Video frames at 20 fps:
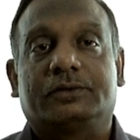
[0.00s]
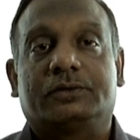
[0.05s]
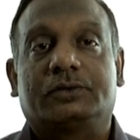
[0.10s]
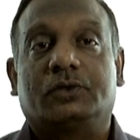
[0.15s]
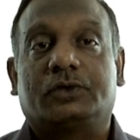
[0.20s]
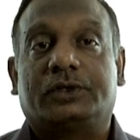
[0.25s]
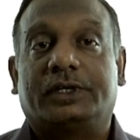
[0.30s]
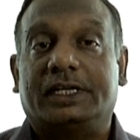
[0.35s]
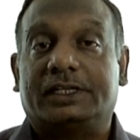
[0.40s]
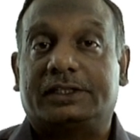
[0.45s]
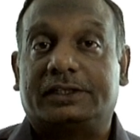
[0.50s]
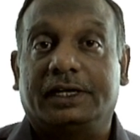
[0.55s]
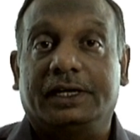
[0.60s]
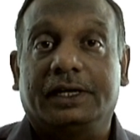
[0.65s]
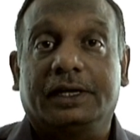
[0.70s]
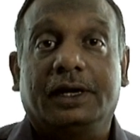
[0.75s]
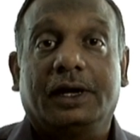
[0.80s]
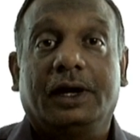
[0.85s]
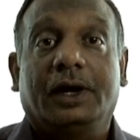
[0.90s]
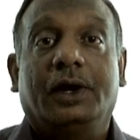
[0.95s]
So
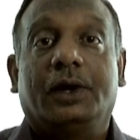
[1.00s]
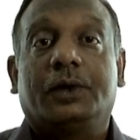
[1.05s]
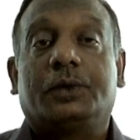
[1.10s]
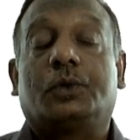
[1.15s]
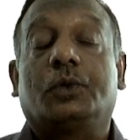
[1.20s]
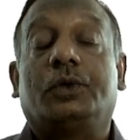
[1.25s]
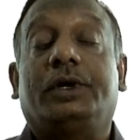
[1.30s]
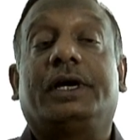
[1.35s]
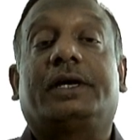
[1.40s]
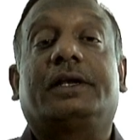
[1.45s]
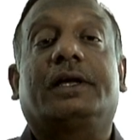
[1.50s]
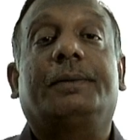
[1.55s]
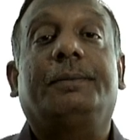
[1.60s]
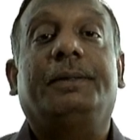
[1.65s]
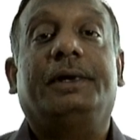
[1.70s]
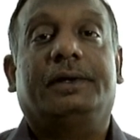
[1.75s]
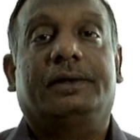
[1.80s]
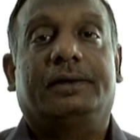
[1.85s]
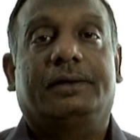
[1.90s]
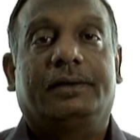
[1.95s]
testing to
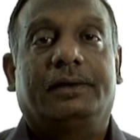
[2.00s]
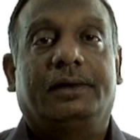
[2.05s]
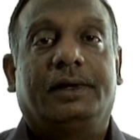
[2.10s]
determine